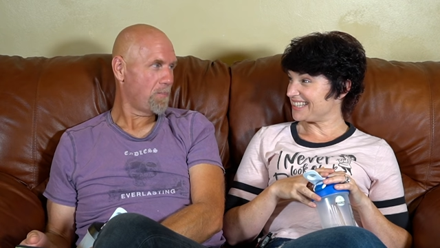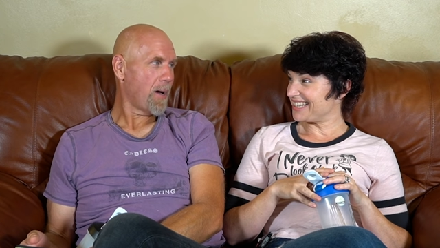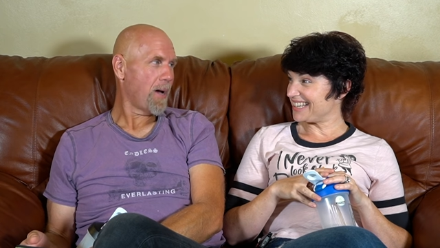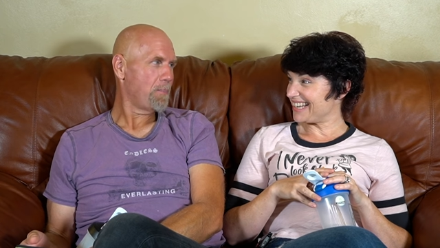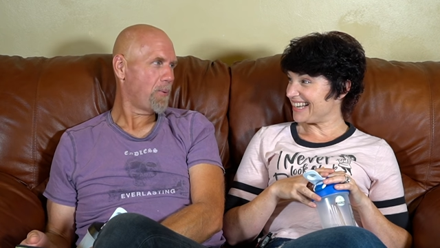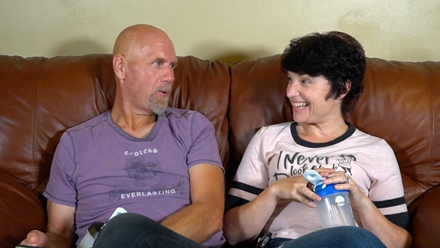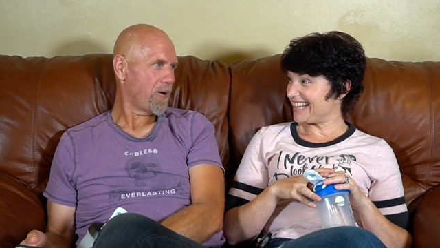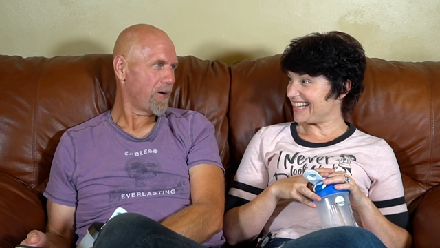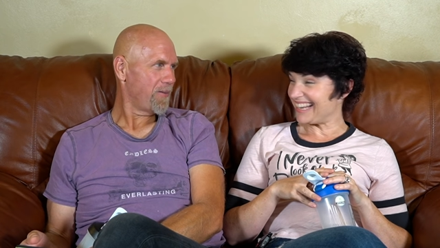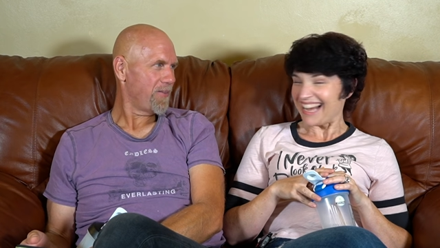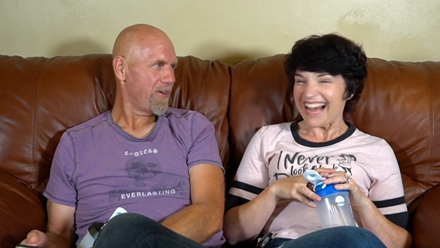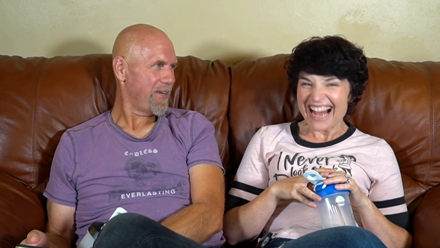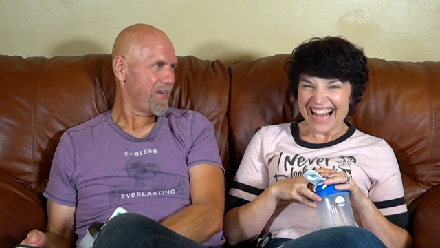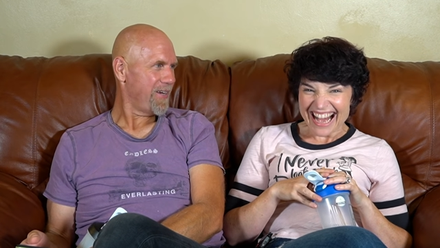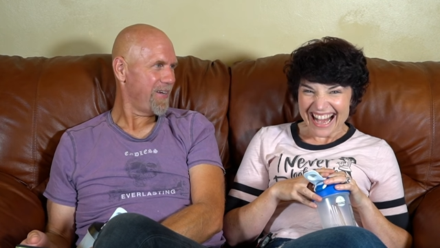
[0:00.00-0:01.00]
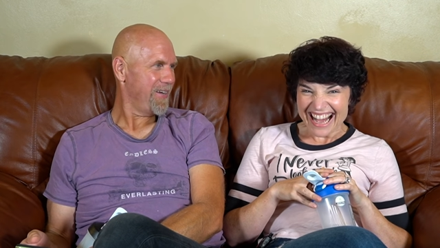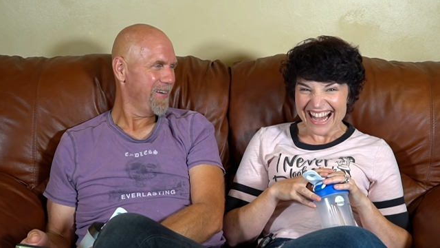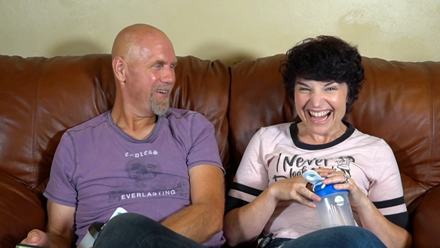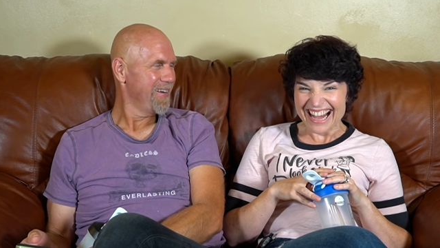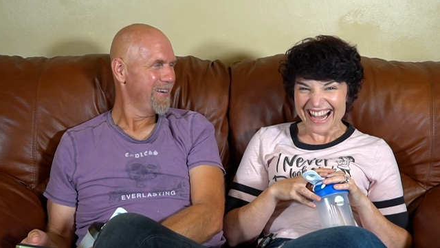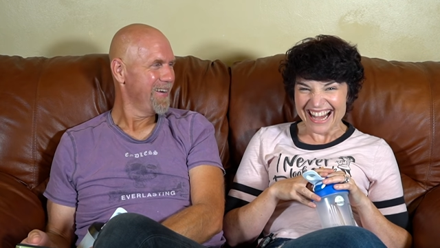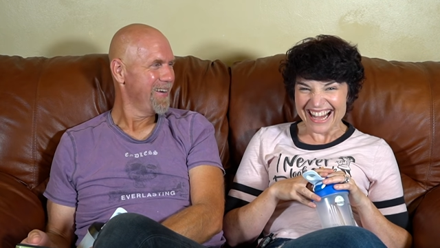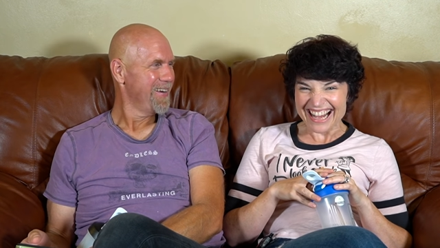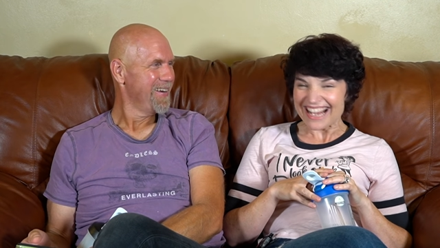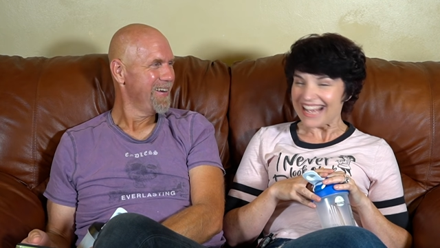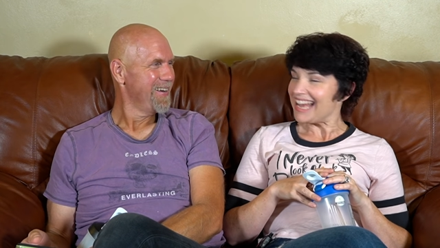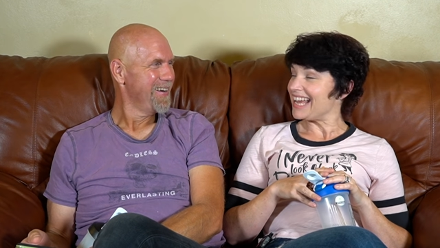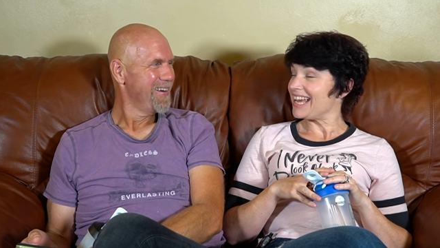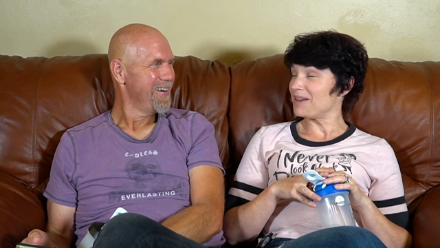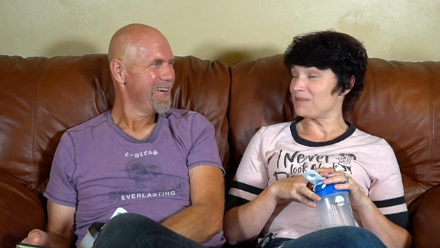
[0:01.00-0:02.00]
Speaker 1: my part of
Speaker 2: it.
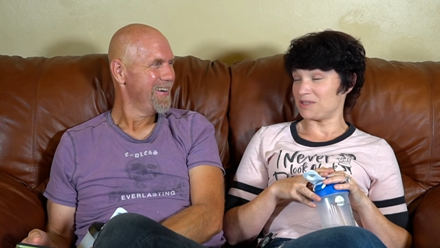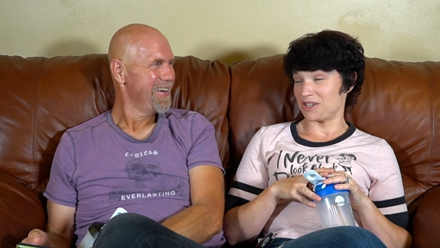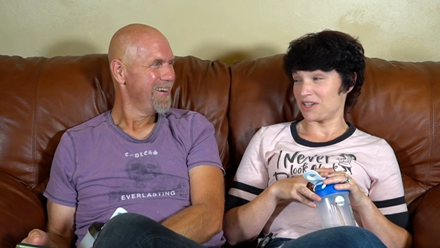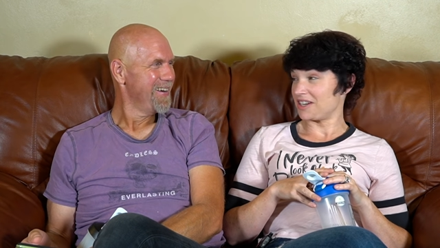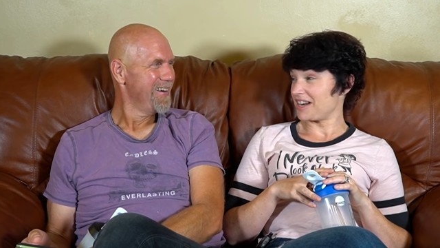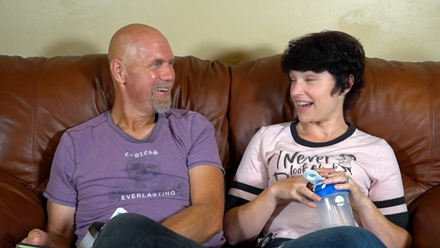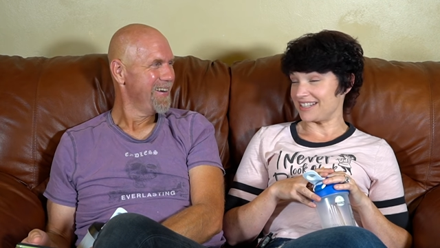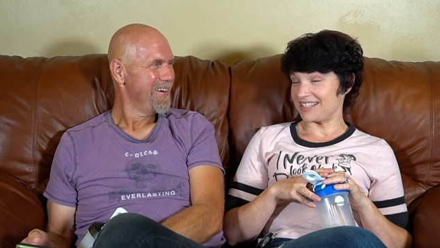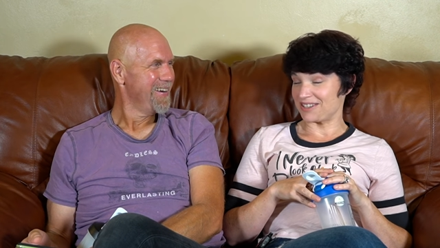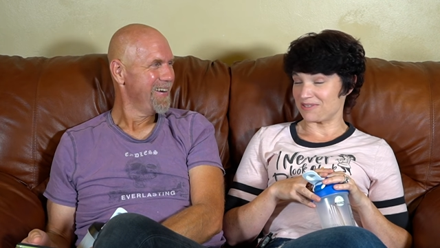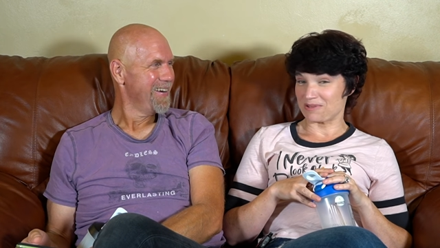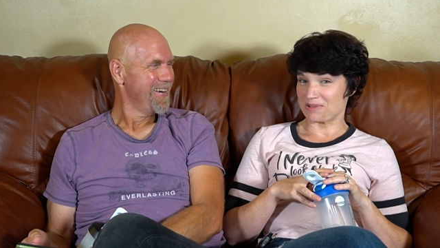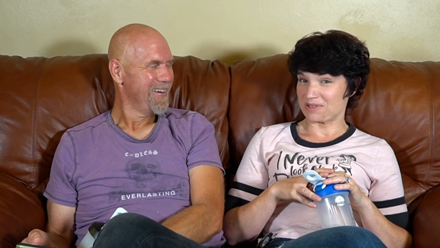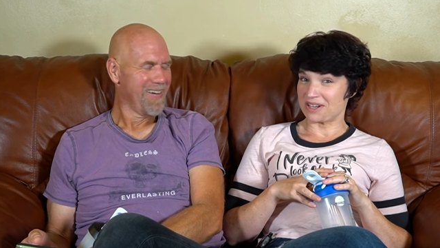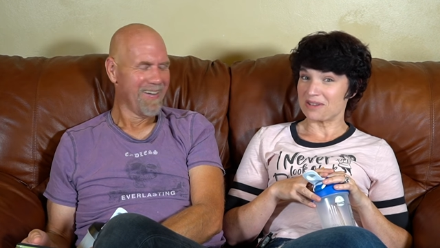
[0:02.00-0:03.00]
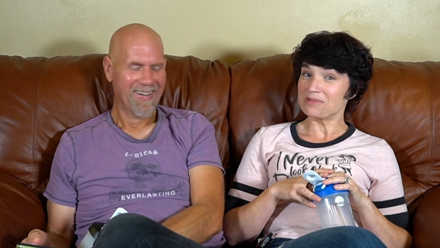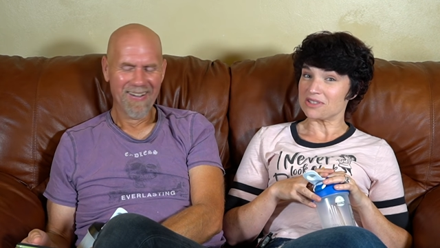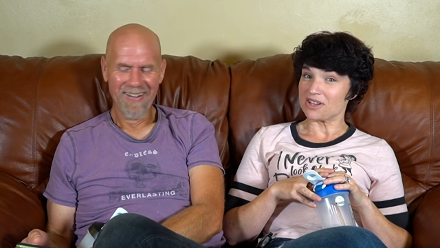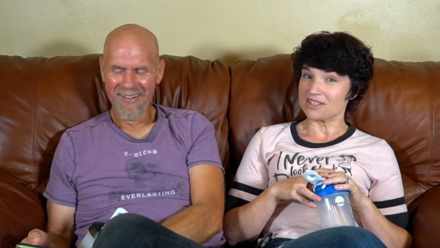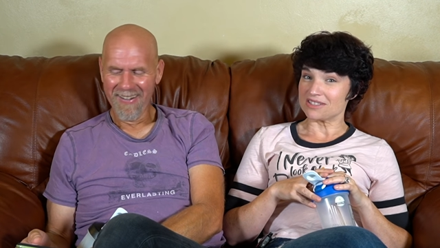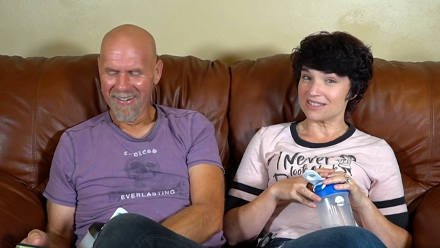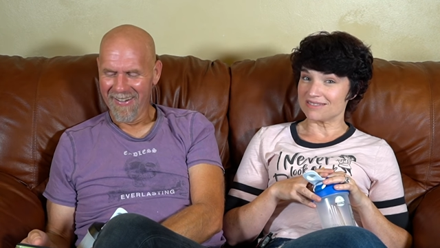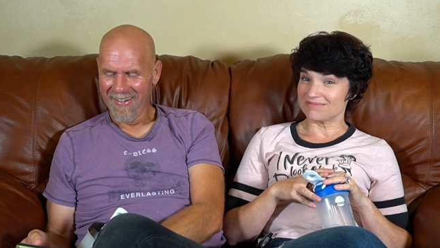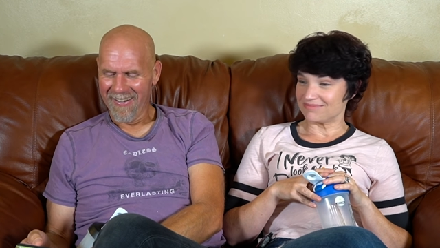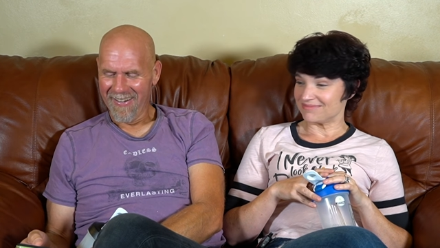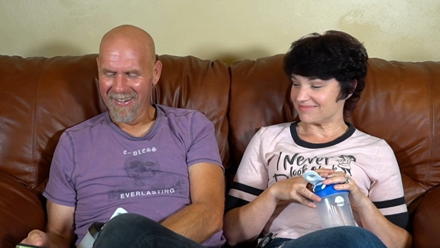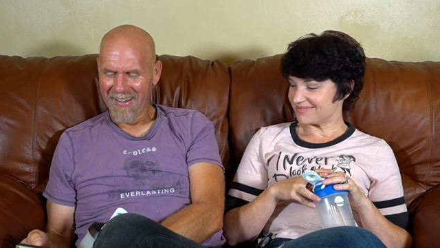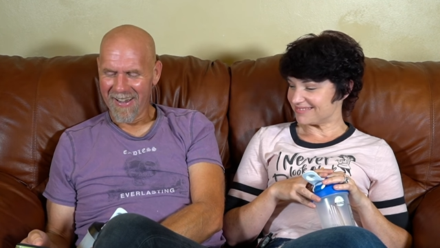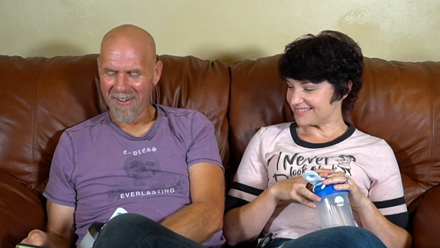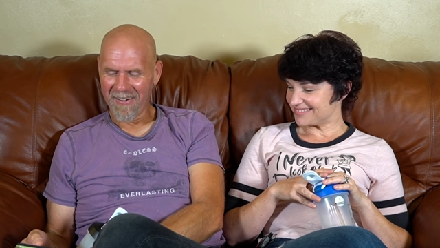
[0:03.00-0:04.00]
It was good. I didn't ruin it. It was awesome.
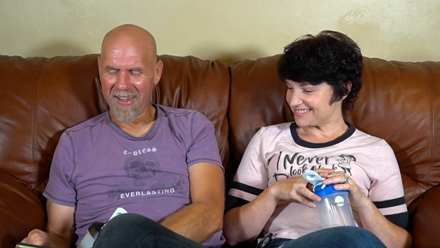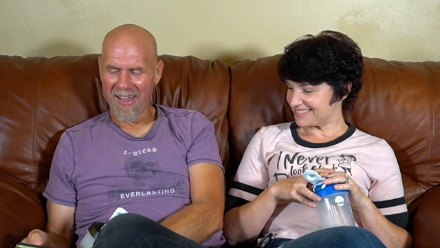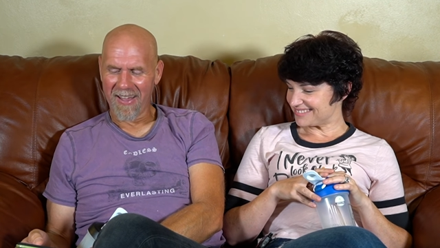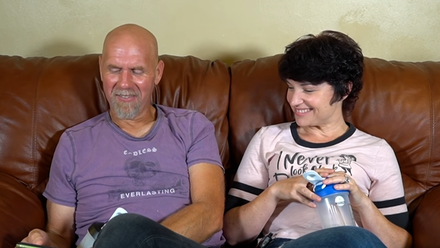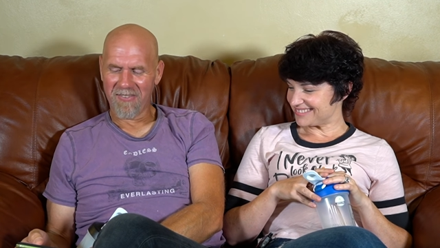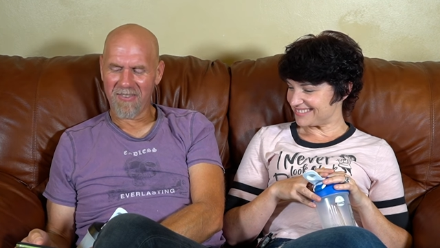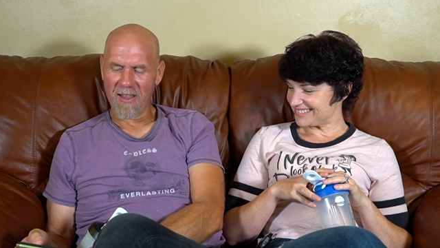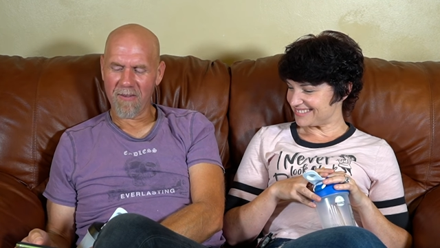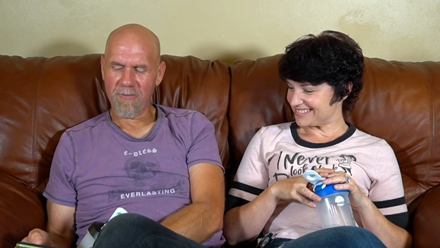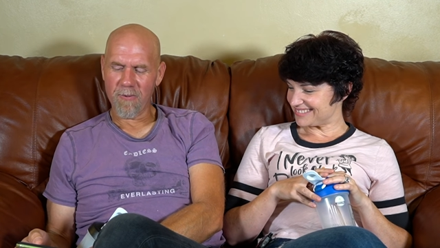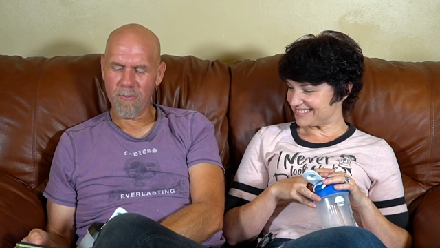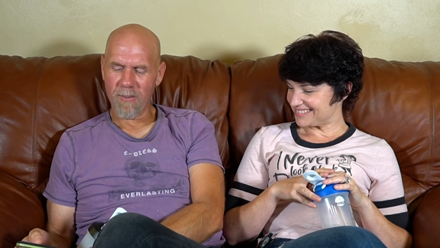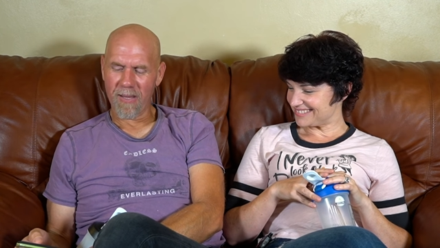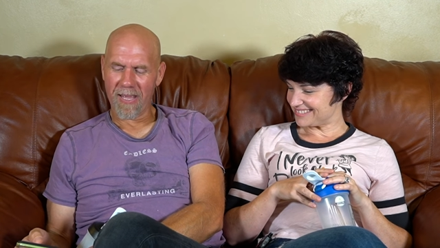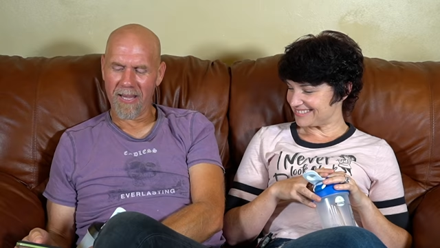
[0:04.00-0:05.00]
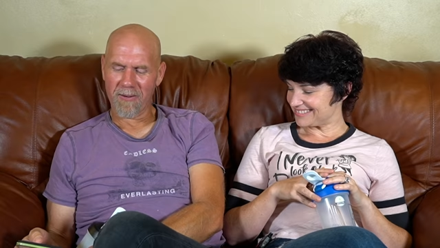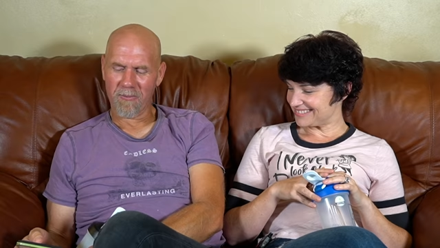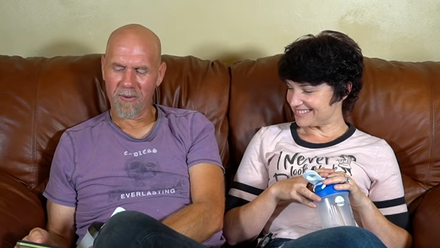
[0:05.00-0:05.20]
Speaker 1: Okay. Stephen Blake